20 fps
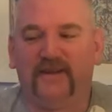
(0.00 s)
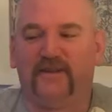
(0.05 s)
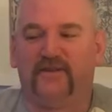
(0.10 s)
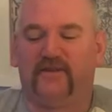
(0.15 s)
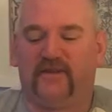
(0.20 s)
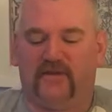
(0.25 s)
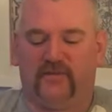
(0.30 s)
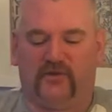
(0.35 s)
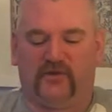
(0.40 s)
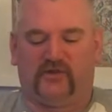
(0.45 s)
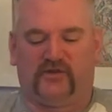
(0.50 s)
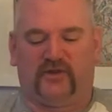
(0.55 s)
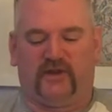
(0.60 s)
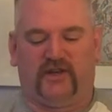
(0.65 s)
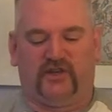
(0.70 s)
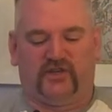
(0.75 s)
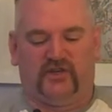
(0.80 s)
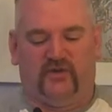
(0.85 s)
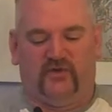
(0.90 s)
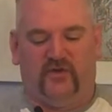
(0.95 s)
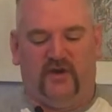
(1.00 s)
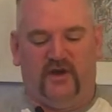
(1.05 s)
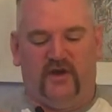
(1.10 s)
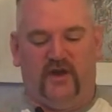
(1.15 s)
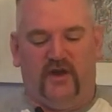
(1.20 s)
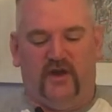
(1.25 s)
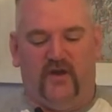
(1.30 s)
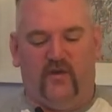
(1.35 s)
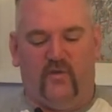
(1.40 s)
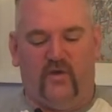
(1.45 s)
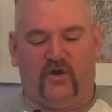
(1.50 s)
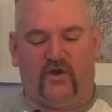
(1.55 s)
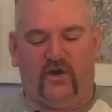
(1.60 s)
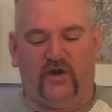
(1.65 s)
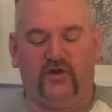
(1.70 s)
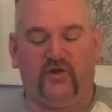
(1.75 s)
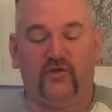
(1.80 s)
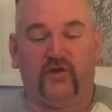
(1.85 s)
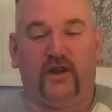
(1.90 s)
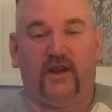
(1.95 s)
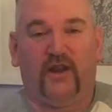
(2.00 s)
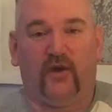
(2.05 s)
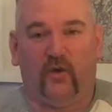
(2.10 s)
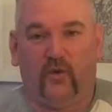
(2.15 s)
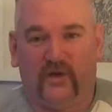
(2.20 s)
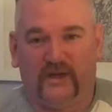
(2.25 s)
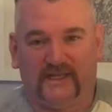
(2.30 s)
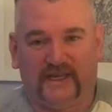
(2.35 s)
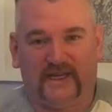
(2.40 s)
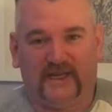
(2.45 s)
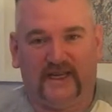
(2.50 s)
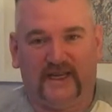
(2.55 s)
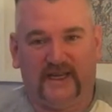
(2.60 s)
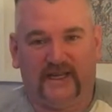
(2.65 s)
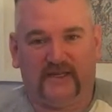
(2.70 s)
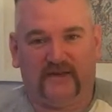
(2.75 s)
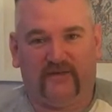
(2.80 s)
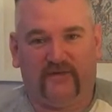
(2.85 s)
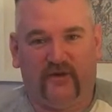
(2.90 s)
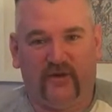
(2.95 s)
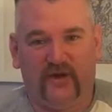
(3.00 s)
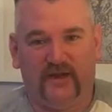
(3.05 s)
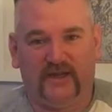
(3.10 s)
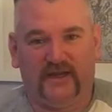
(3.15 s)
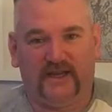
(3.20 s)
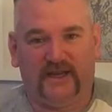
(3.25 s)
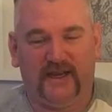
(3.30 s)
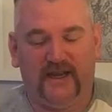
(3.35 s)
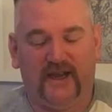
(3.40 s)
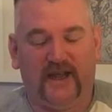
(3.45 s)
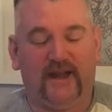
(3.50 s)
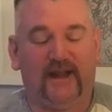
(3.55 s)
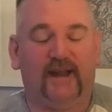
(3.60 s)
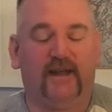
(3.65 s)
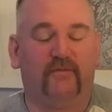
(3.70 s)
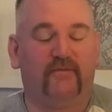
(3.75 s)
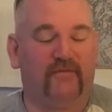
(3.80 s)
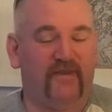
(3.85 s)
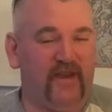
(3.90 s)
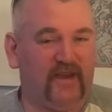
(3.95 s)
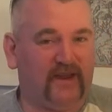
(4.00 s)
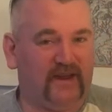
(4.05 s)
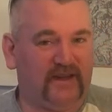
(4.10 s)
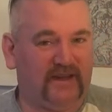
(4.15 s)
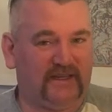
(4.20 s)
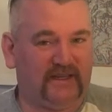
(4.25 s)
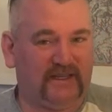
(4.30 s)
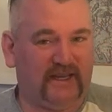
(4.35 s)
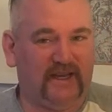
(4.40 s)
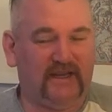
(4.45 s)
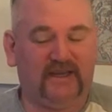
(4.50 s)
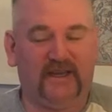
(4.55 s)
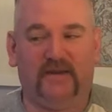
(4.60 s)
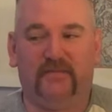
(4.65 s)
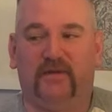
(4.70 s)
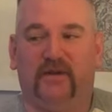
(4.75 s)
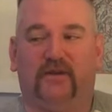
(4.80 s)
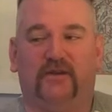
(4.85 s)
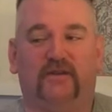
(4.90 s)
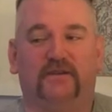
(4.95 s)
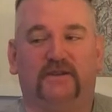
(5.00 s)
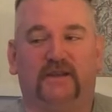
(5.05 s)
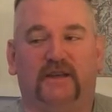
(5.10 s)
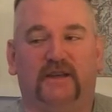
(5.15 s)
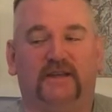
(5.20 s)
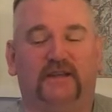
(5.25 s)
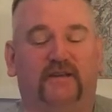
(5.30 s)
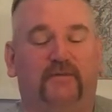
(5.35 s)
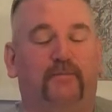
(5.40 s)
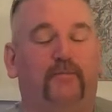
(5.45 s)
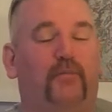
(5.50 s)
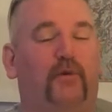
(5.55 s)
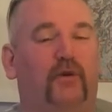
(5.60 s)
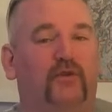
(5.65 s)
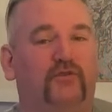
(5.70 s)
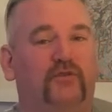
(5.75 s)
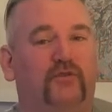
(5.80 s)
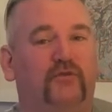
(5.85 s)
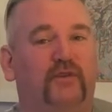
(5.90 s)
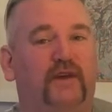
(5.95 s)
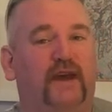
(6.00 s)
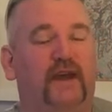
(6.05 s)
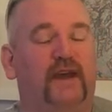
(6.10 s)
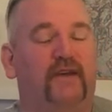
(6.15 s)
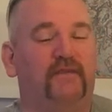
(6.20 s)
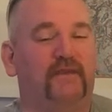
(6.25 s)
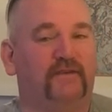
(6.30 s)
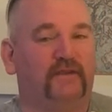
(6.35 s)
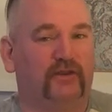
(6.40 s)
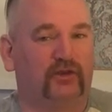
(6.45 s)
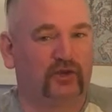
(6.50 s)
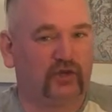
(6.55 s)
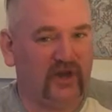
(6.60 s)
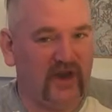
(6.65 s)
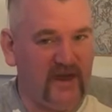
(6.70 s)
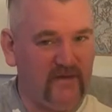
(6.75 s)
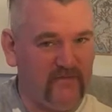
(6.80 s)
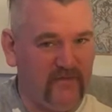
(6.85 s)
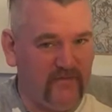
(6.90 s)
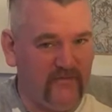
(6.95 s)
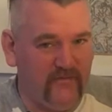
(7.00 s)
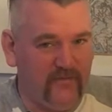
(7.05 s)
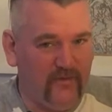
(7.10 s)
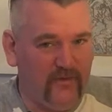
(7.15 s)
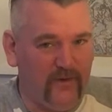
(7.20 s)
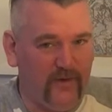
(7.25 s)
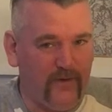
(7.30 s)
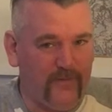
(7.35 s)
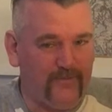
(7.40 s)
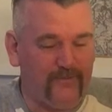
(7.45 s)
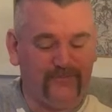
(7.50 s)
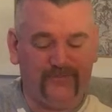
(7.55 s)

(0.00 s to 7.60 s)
Not the most original. We're going to do a little whisky tasting for you today, and I am very excited because it is a bottle that I have never tried before.